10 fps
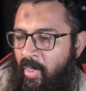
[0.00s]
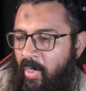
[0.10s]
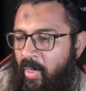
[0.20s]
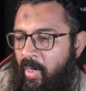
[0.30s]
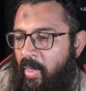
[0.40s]

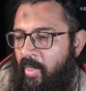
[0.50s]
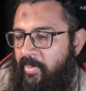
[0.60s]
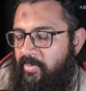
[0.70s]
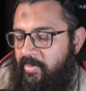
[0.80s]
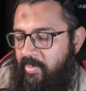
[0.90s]

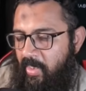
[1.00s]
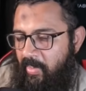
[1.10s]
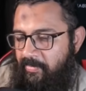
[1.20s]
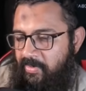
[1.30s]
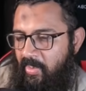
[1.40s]
it
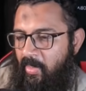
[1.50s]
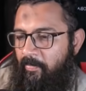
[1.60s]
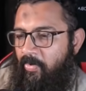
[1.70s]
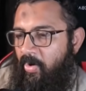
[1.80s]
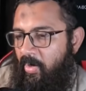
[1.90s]
keeps in a
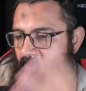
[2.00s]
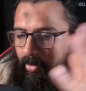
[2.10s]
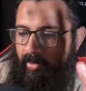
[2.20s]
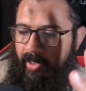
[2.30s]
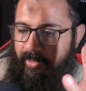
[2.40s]
broader
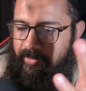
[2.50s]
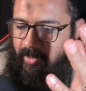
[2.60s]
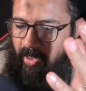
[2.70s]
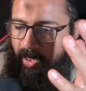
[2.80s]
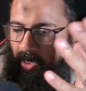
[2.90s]
context
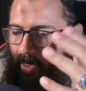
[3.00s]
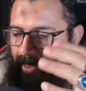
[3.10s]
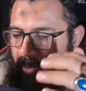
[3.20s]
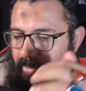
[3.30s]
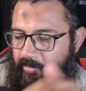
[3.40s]

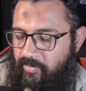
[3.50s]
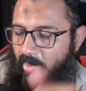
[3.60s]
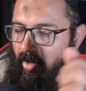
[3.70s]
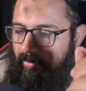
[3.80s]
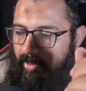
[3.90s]
and
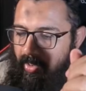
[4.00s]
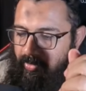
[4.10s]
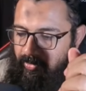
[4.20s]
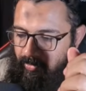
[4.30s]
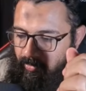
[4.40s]
solve the
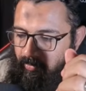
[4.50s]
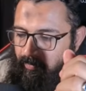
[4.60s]
issue.